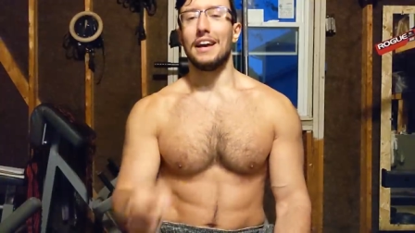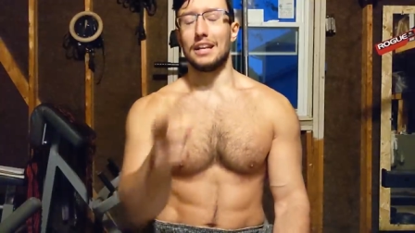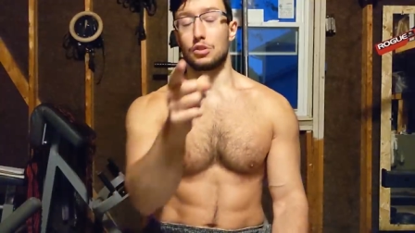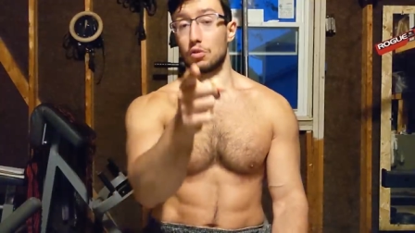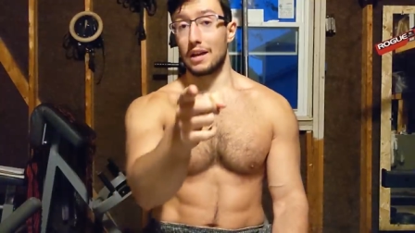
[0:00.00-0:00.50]

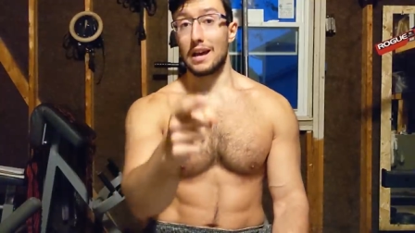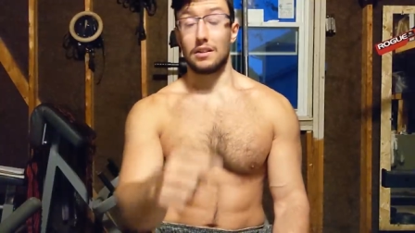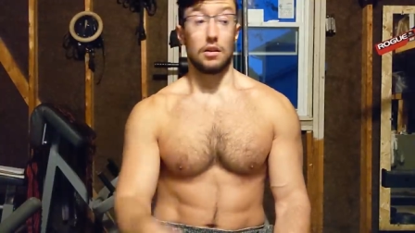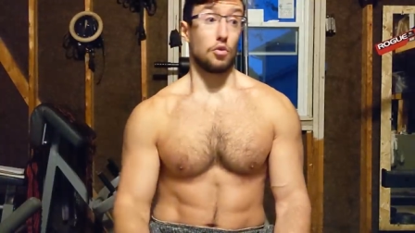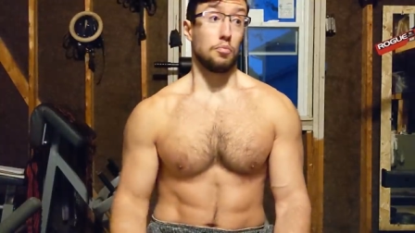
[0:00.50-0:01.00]
It's
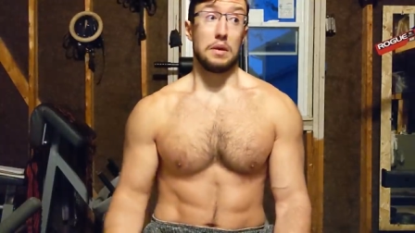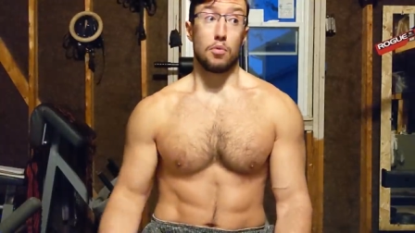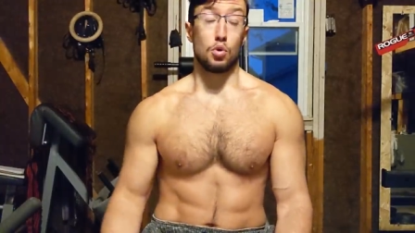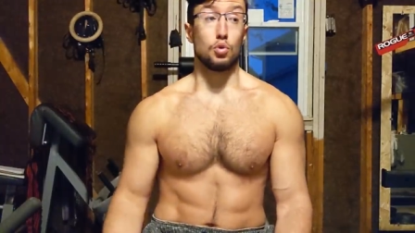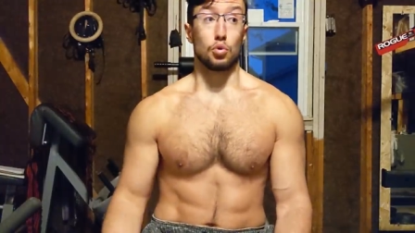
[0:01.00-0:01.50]
again the
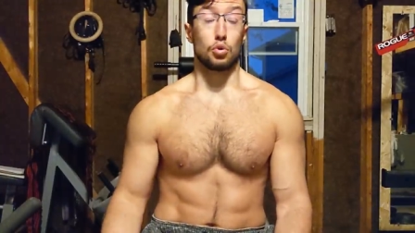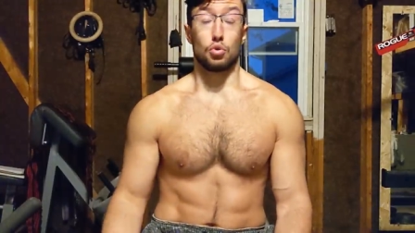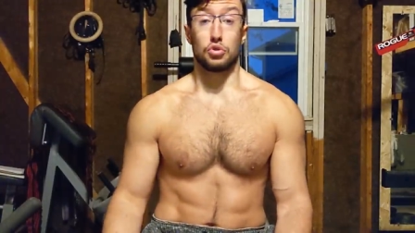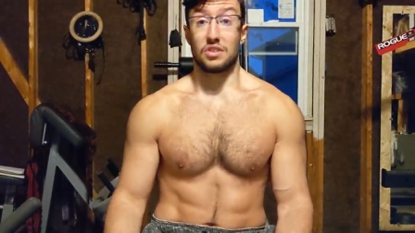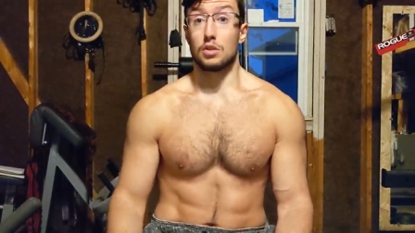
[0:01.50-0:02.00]
people who don't
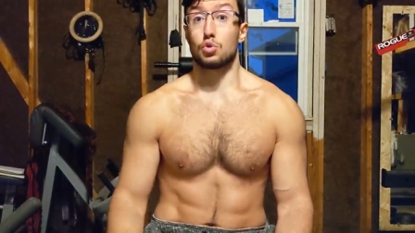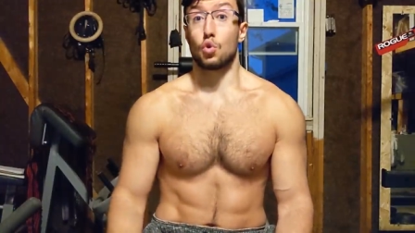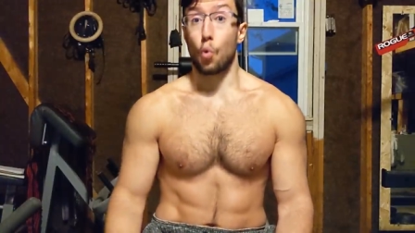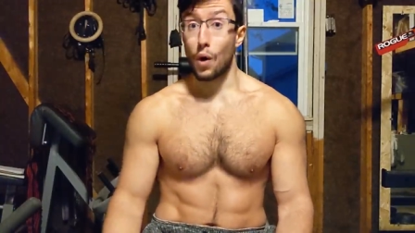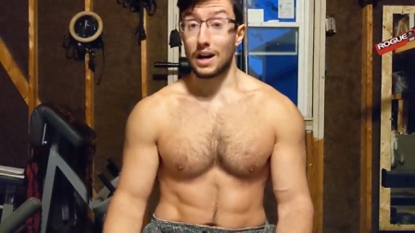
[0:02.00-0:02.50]
understand
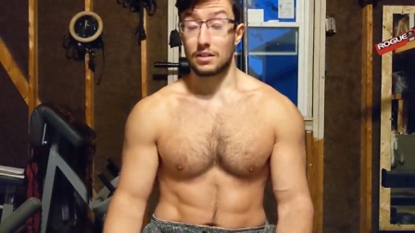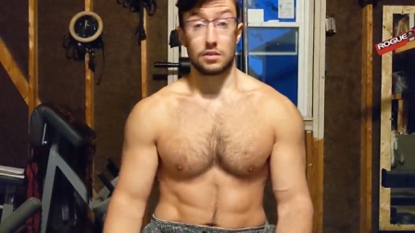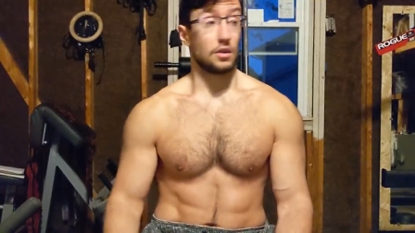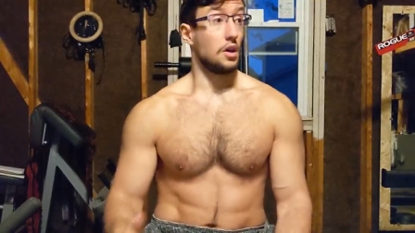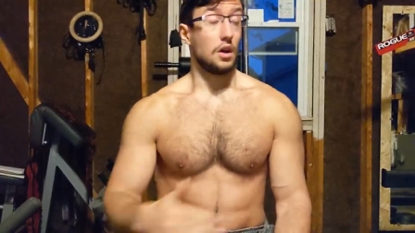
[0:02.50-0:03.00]
squat